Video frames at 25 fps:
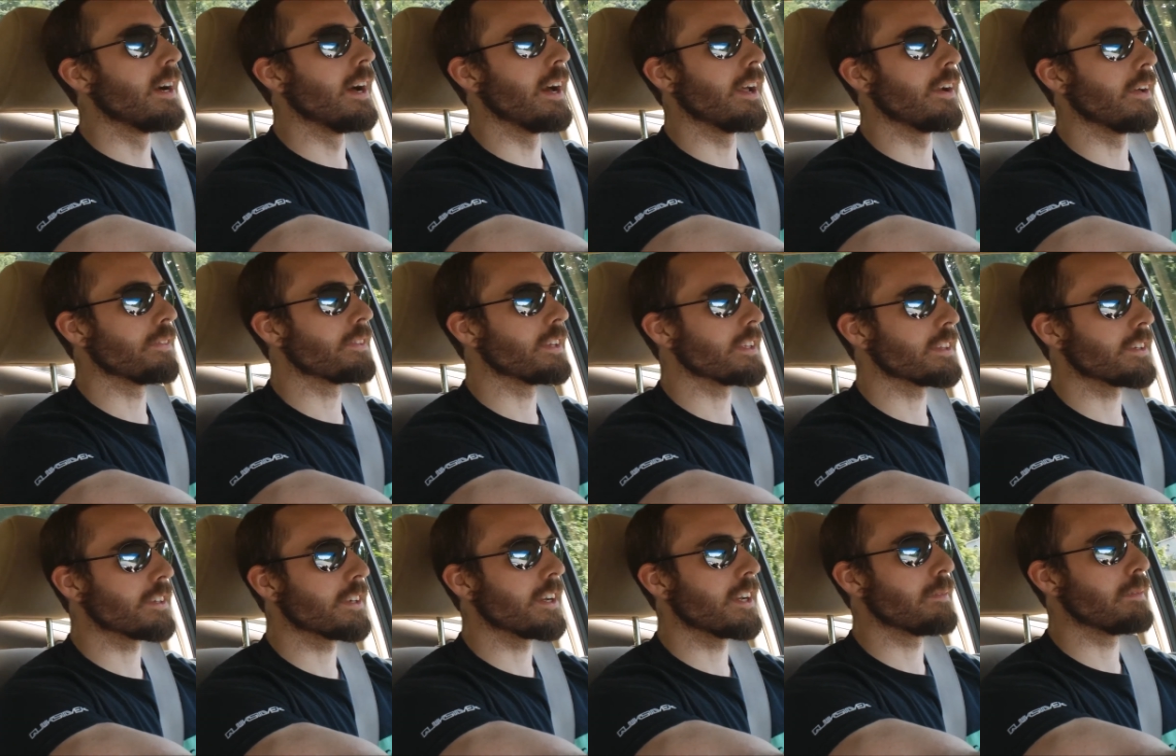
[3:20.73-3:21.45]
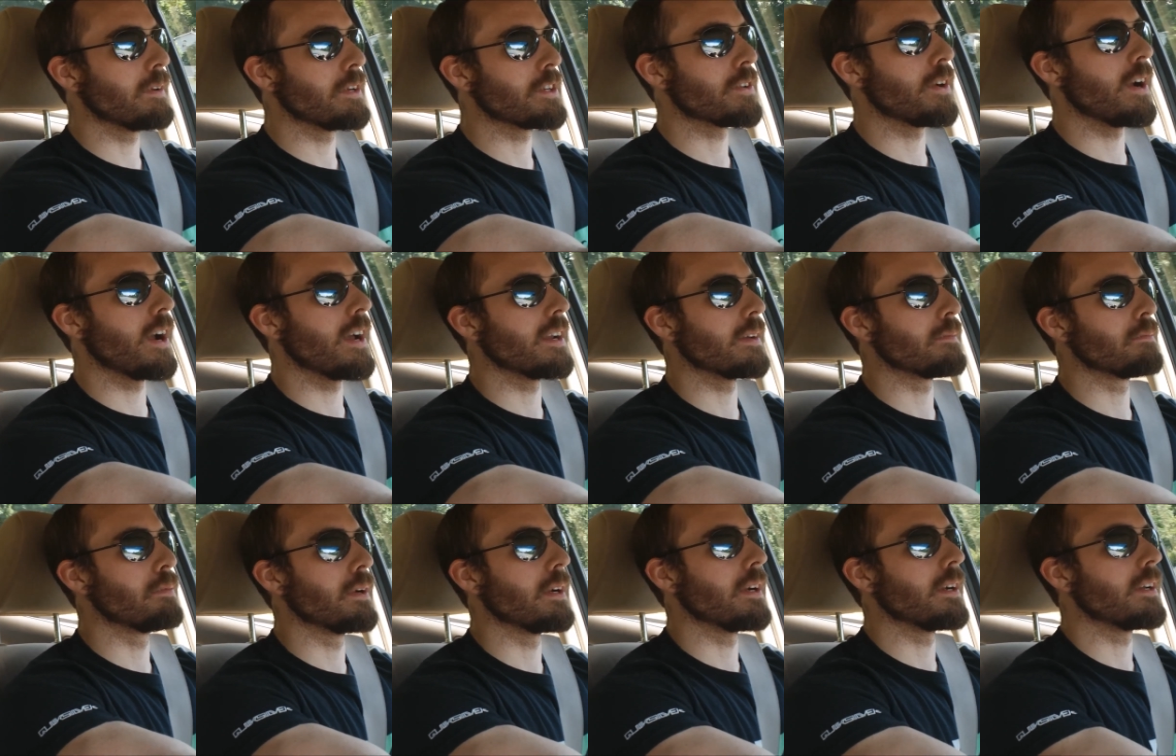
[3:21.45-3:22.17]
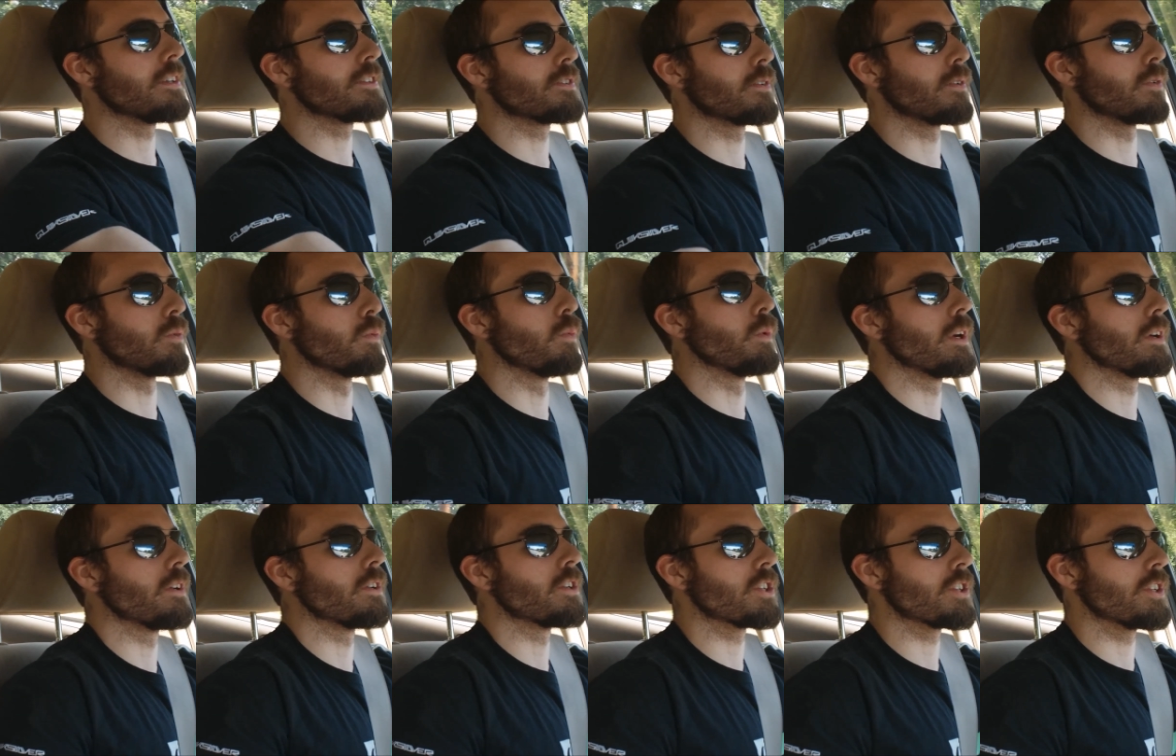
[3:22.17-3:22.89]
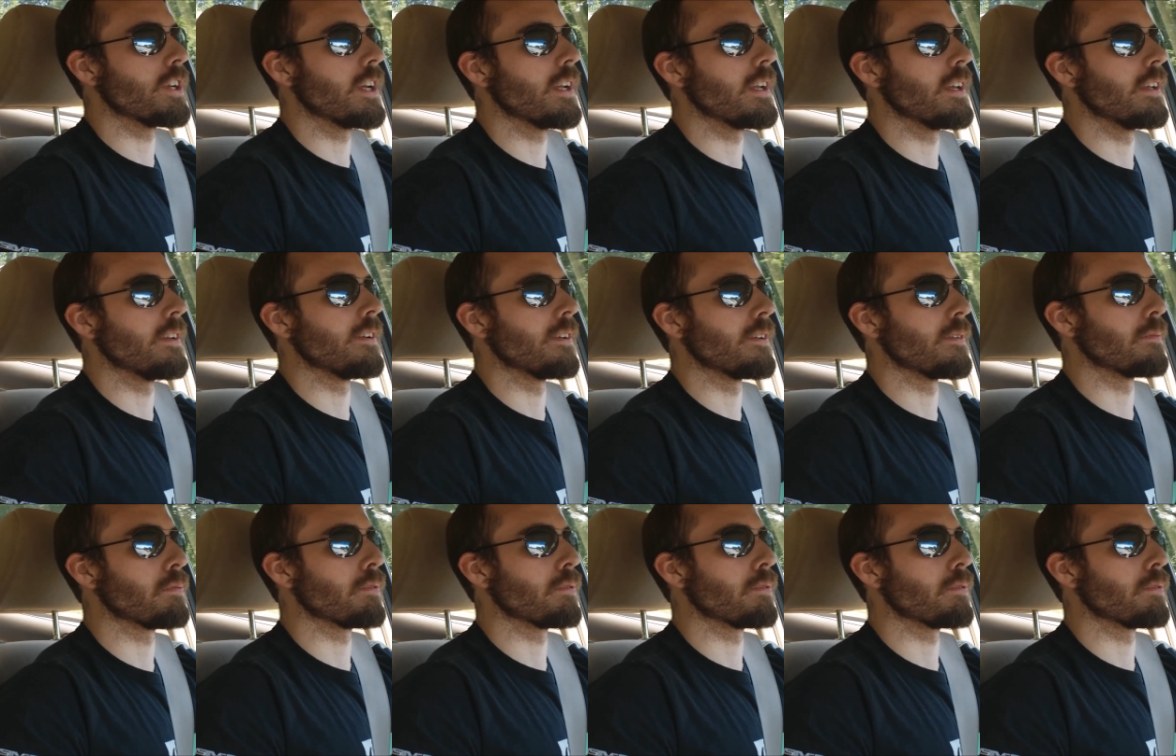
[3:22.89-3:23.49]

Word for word: I don't think they're going to be trying to put any sort of weird shit in your